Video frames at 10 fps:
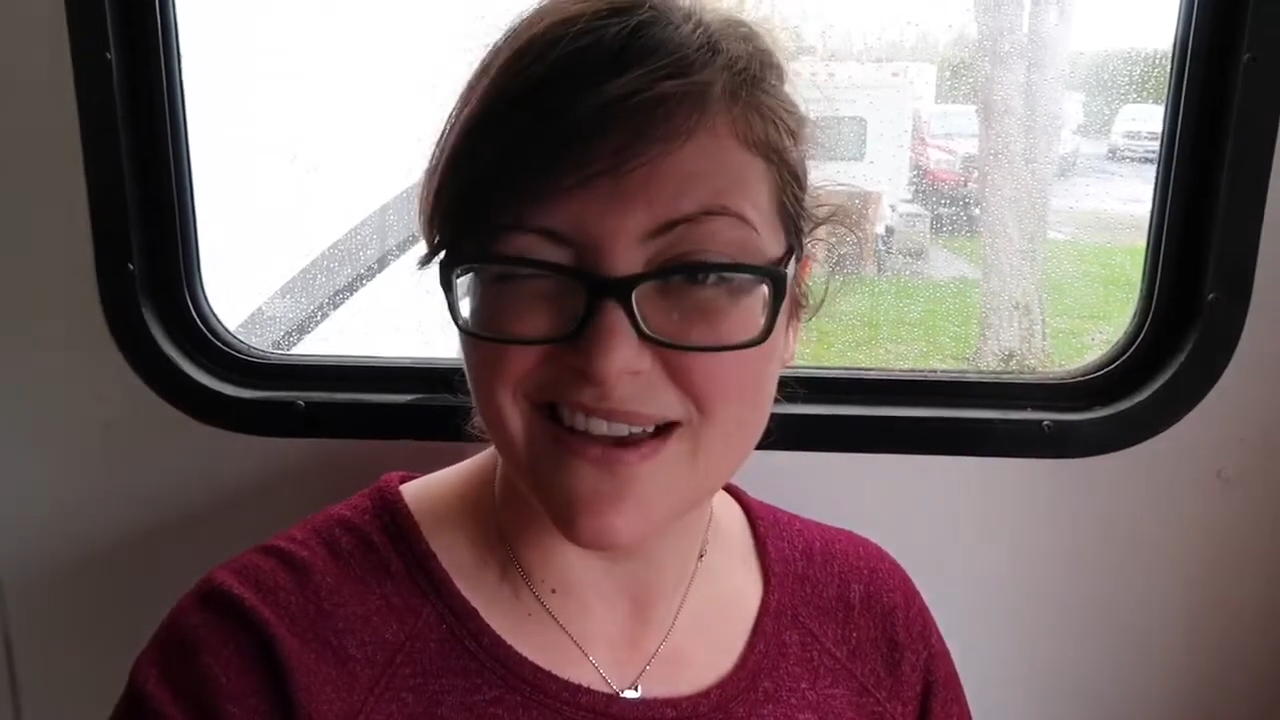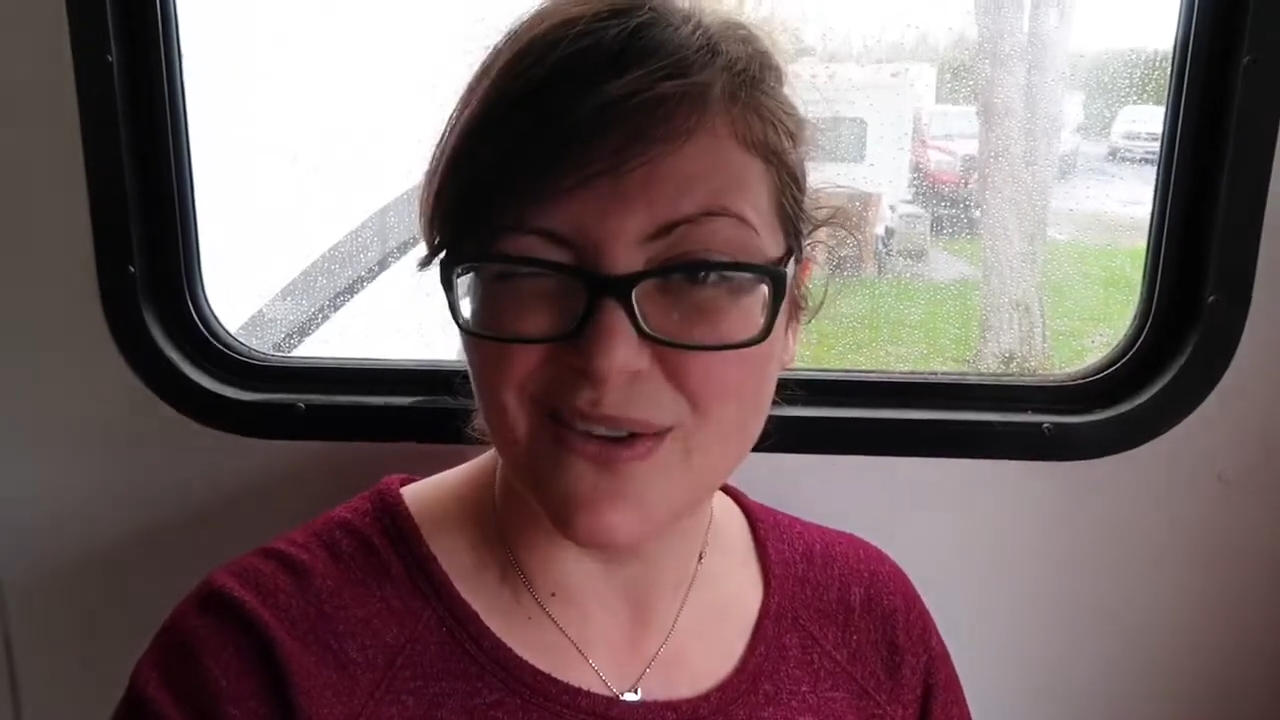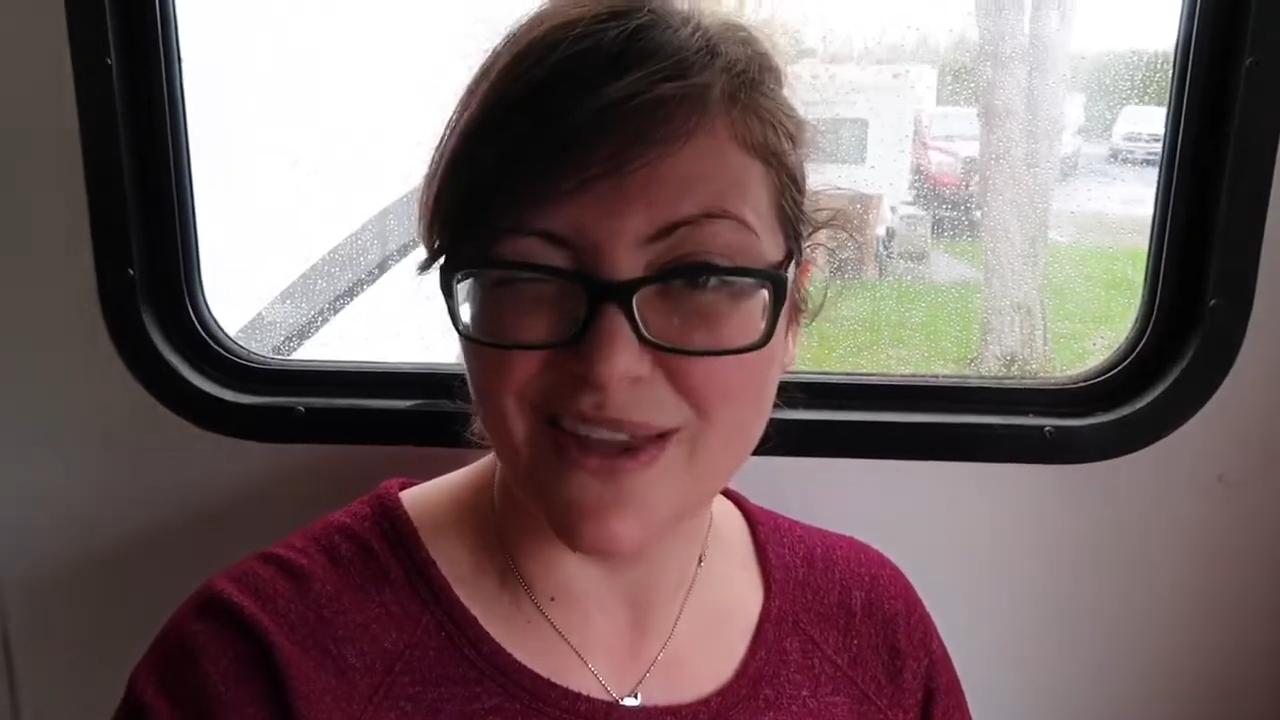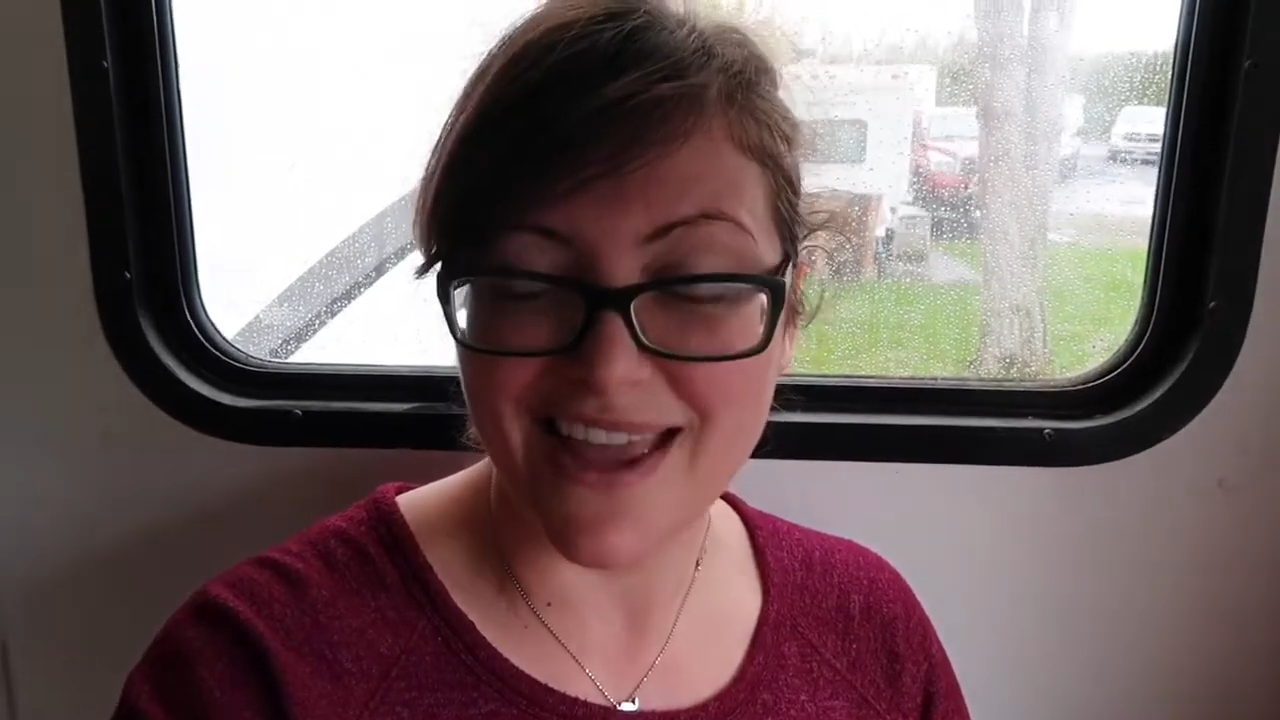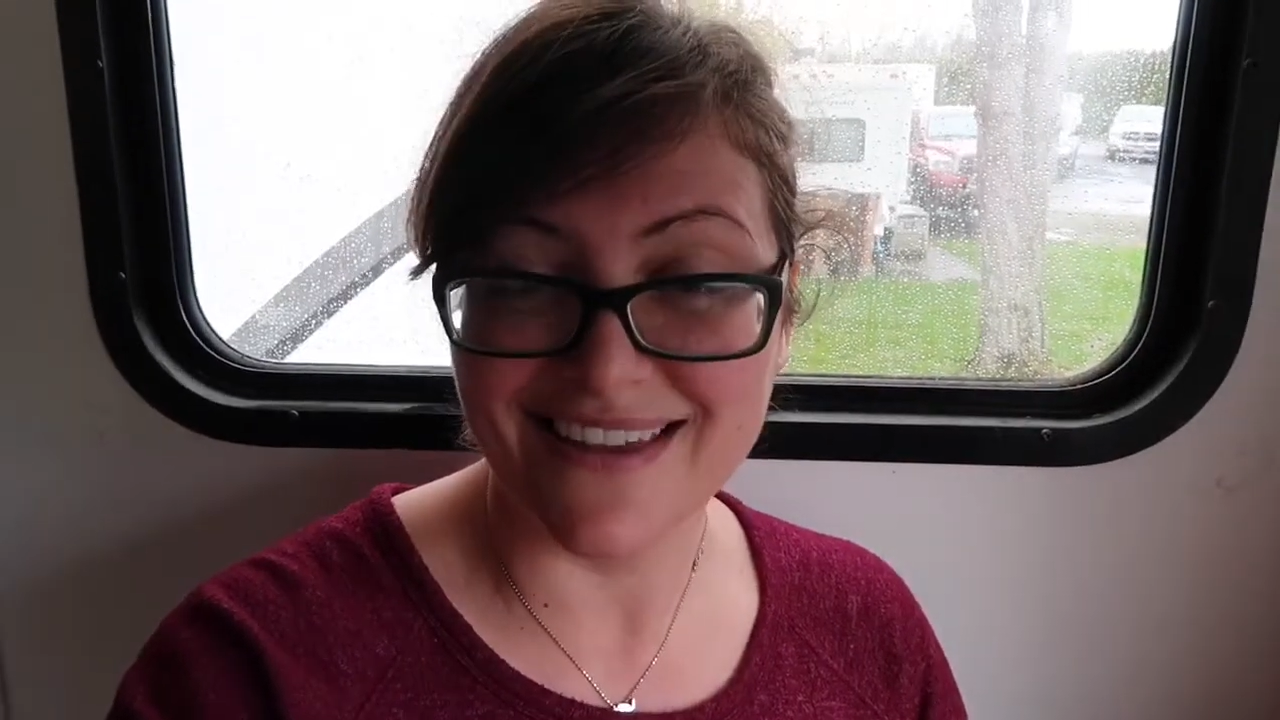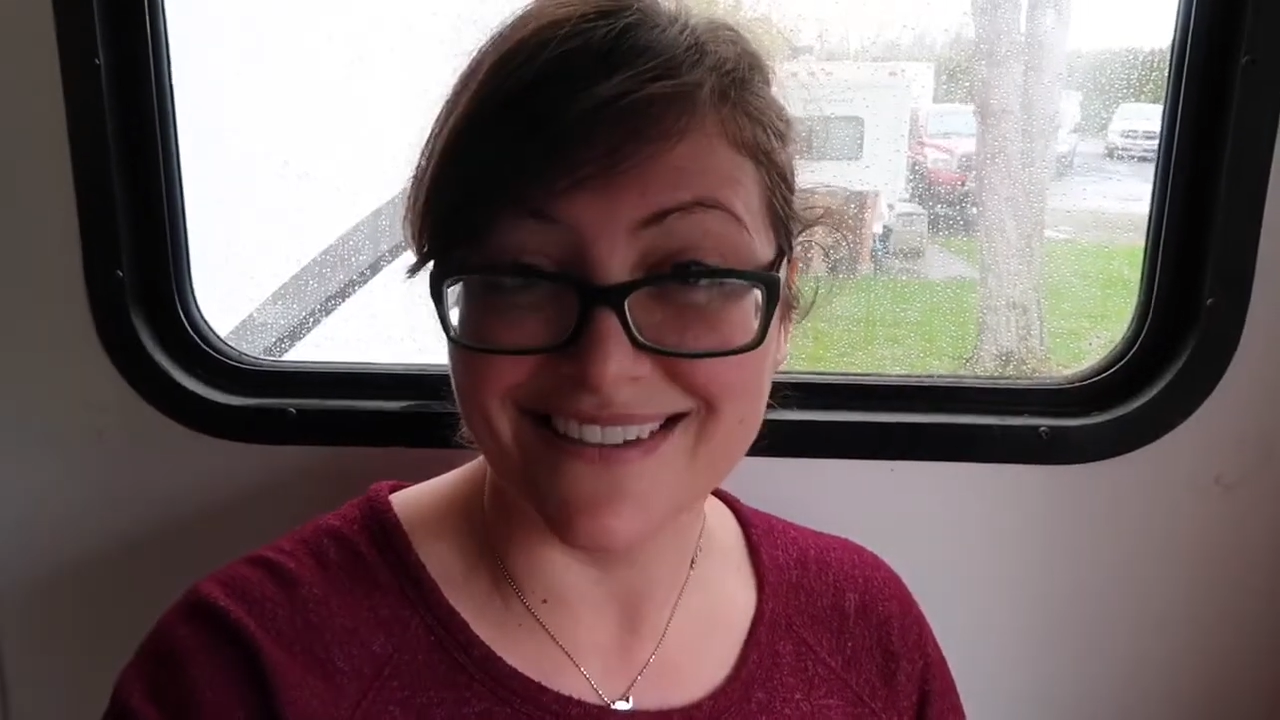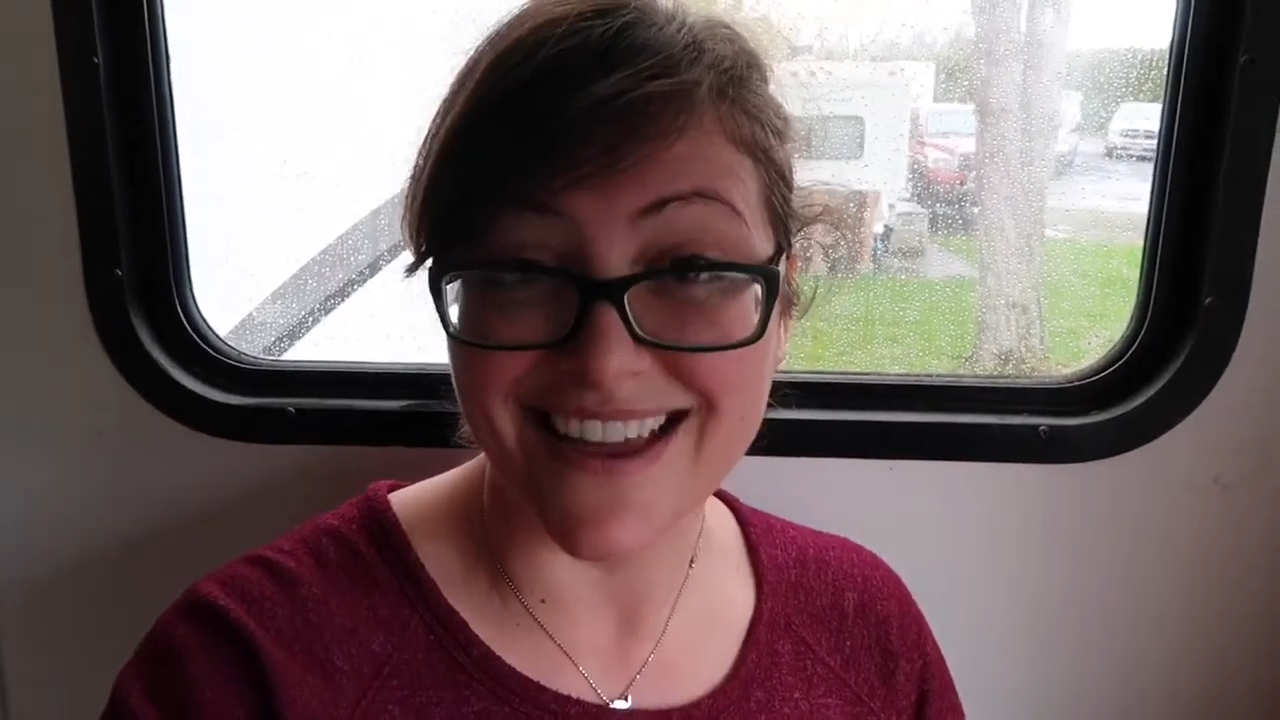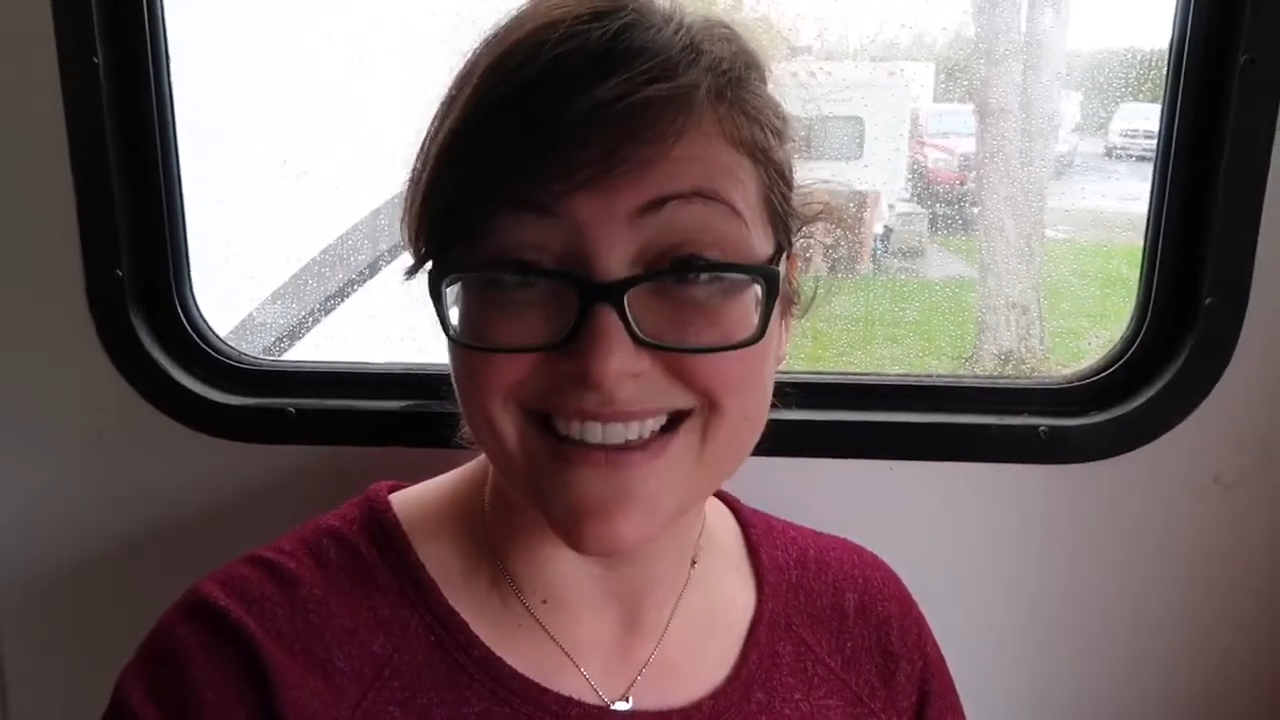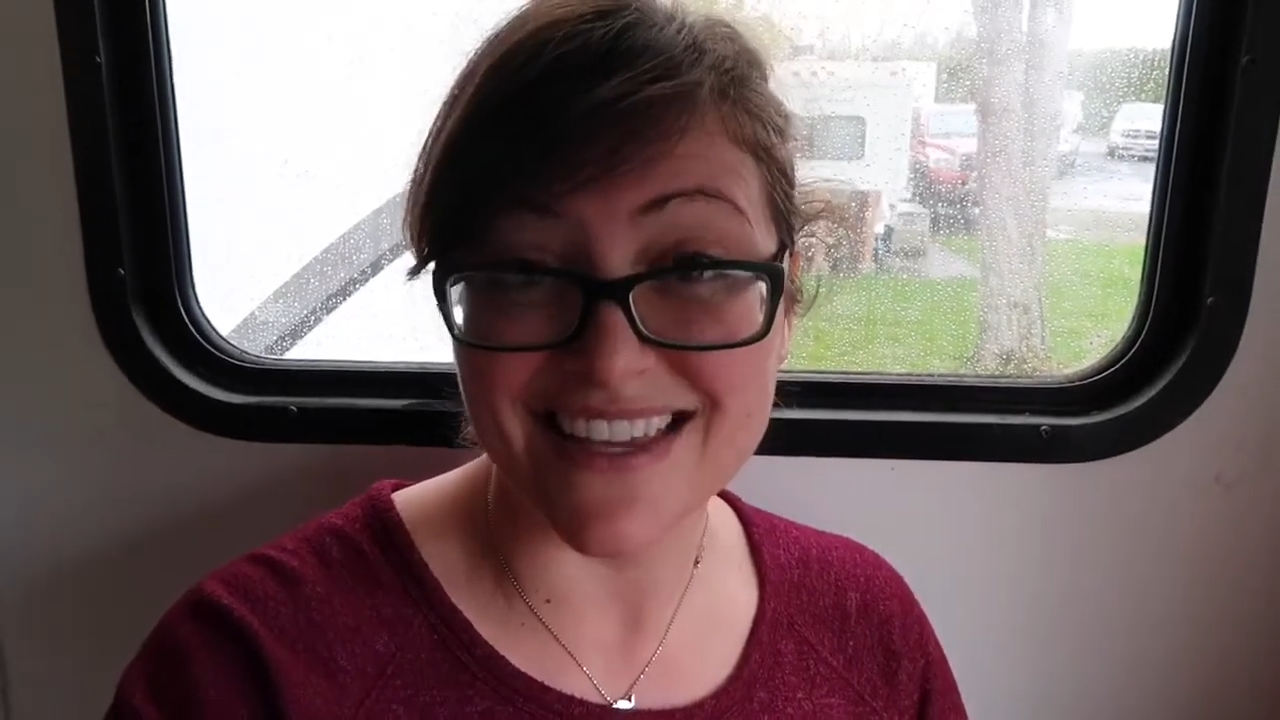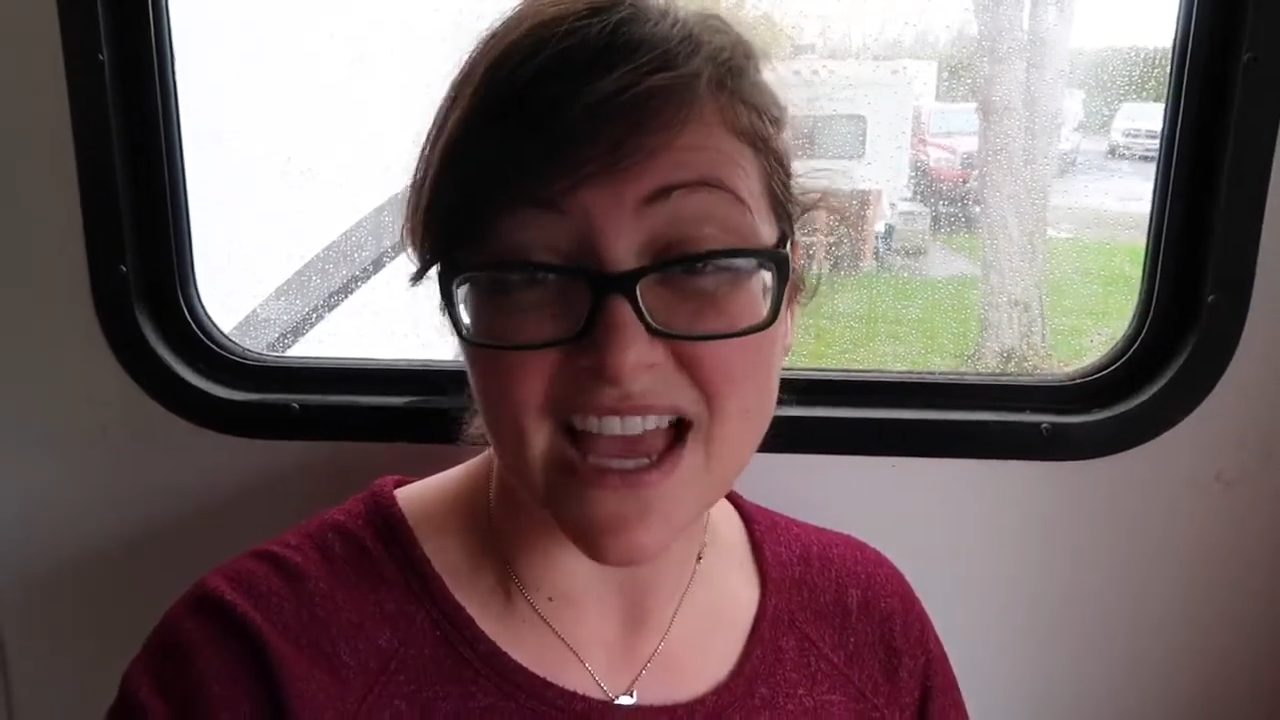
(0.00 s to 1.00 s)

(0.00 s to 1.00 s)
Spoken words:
Okay, I think